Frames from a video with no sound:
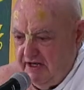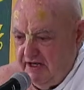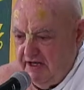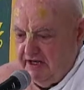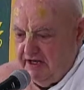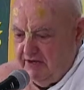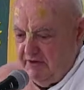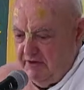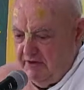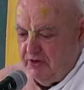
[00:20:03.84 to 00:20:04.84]
I met a guy
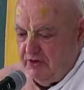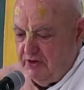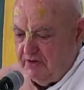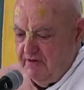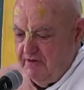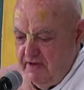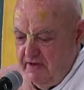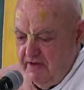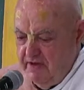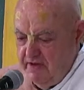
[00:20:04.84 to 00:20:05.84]
carrying a big book.
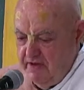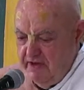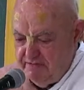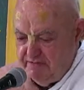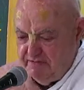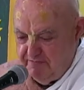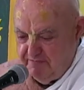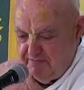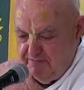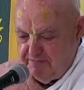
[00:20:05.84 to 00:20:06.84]
It was a
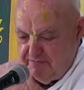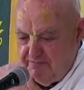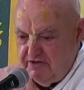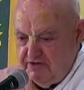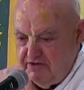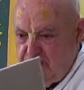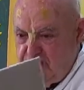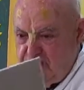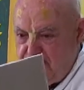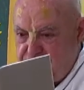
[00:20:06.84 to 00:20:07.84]
big book, bigger,
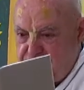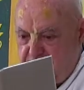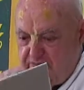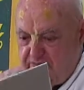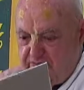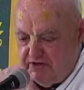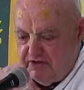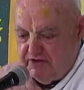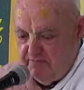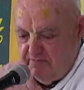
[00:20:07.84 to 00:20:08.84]
twice the size of
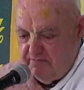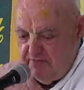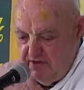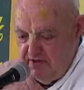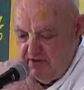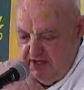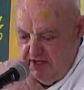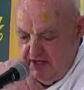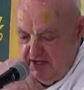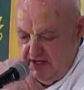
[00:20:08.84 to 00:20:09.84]
Bowertown
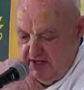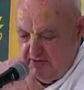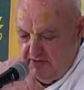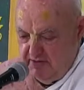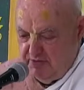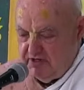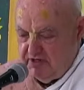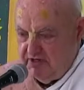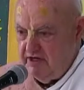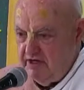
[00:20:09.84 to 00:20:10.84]
in a book.